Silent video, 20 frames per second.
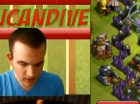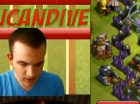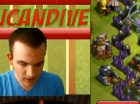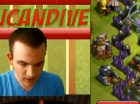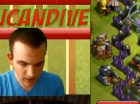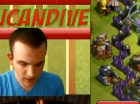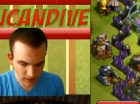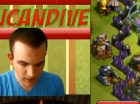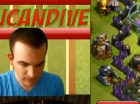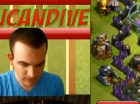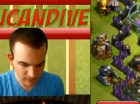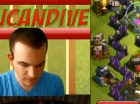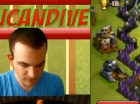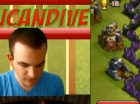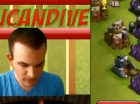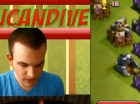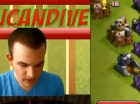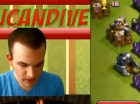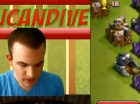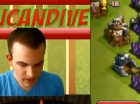Um,
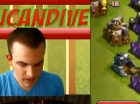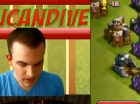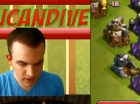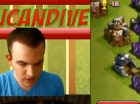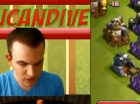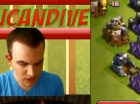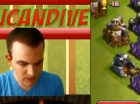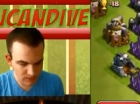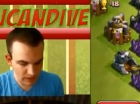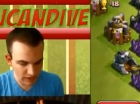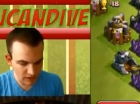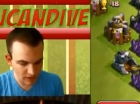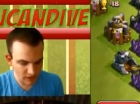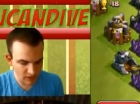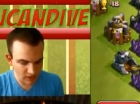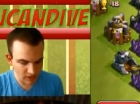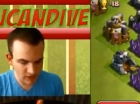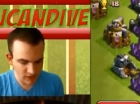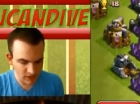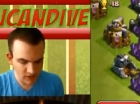it's always better,
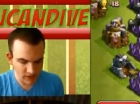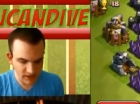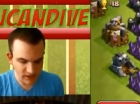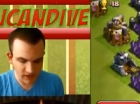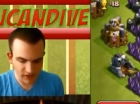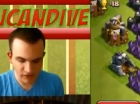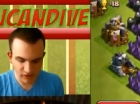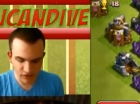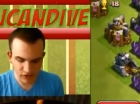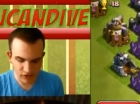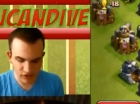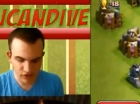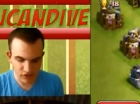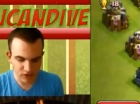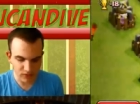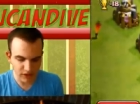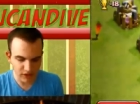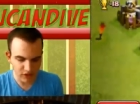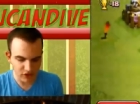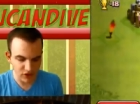it's always safe to
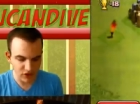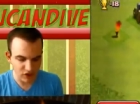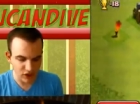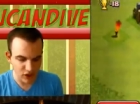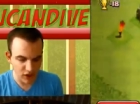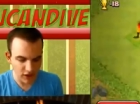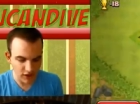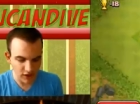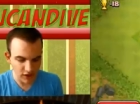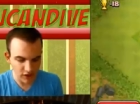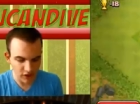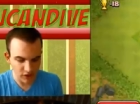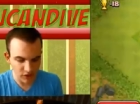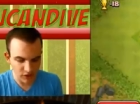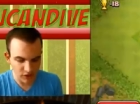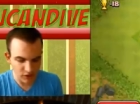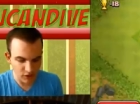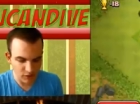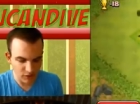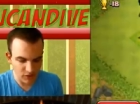assume that she's not going to do
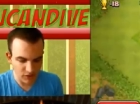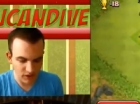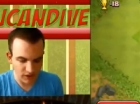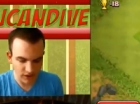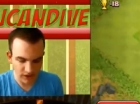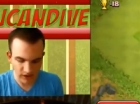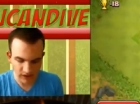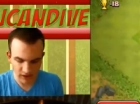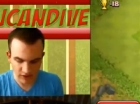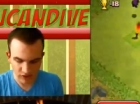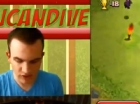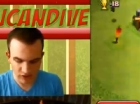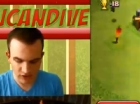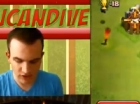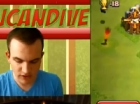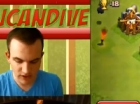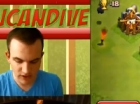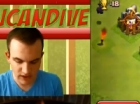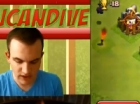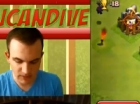what you want and then
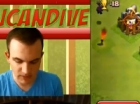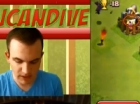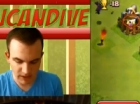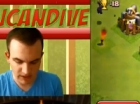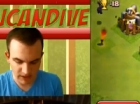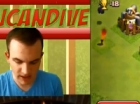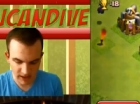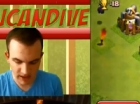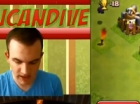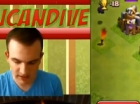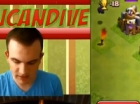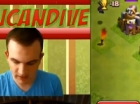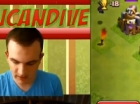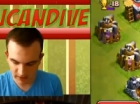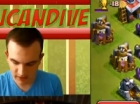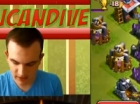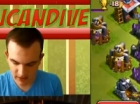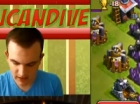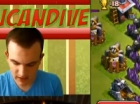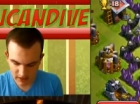just expect that.
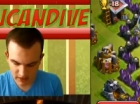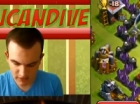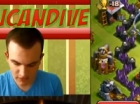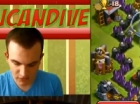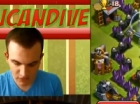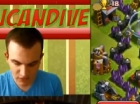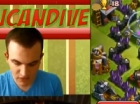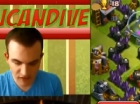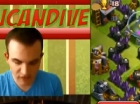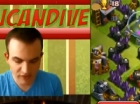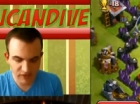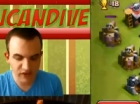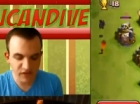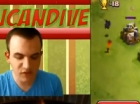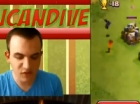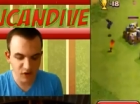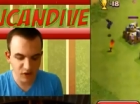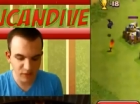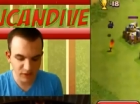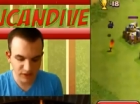
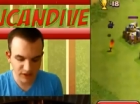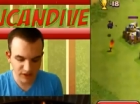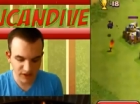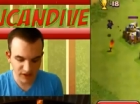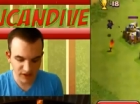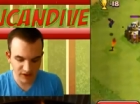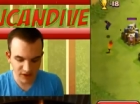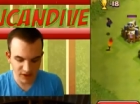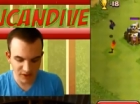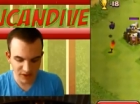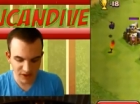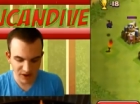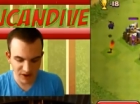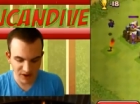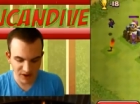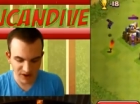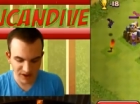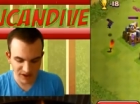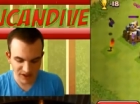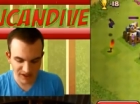54% though we
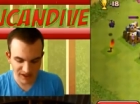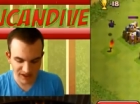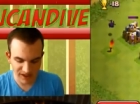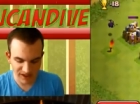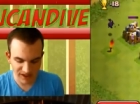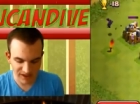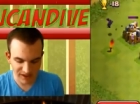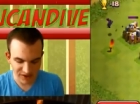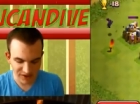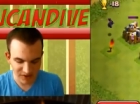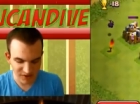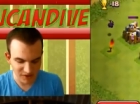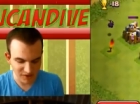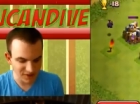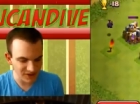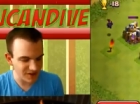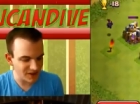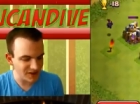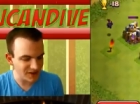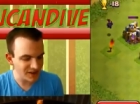are going to get the two
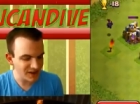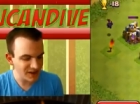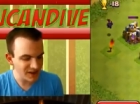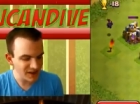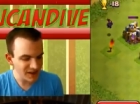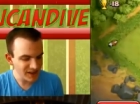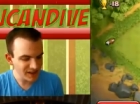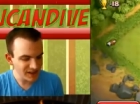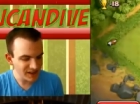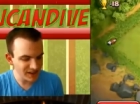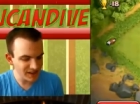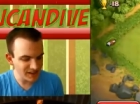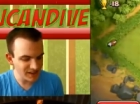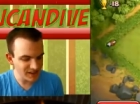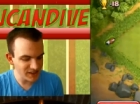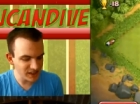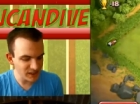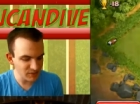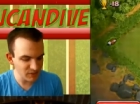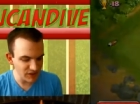star. That
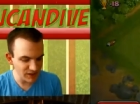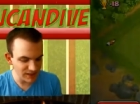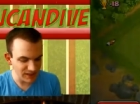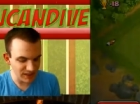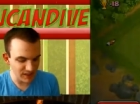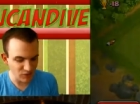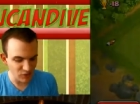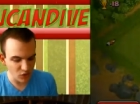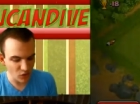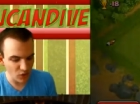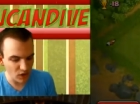is going to bring us up